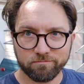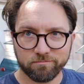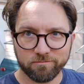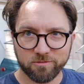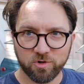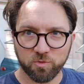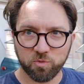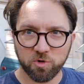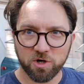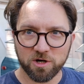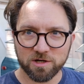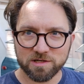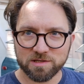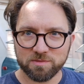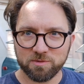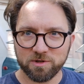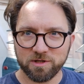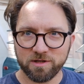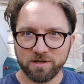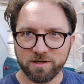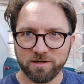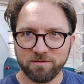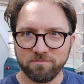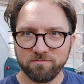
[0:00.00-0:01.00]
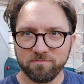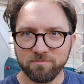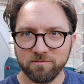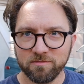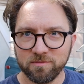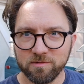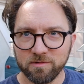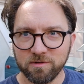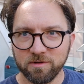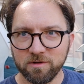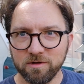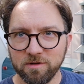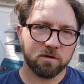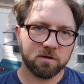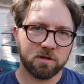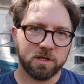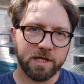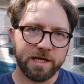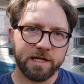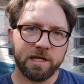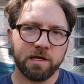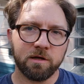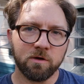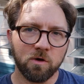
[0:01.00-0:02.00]
approximately.
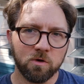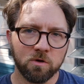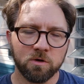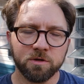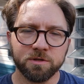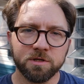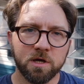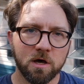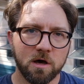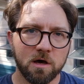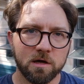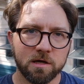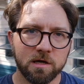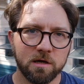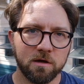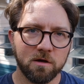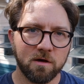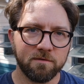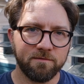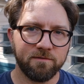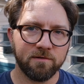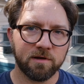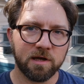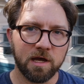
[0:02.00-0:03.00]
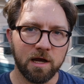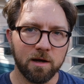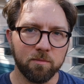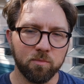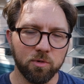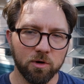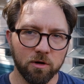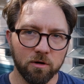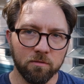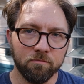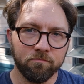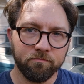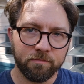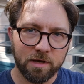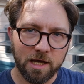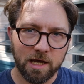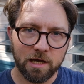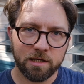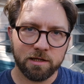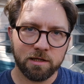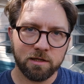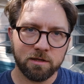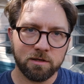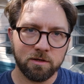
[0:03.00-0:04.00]
Cleaning old caulking off the camper. How
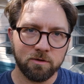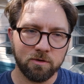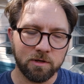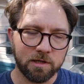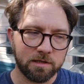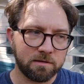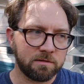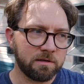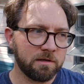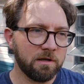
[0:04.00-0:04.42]
do you do it?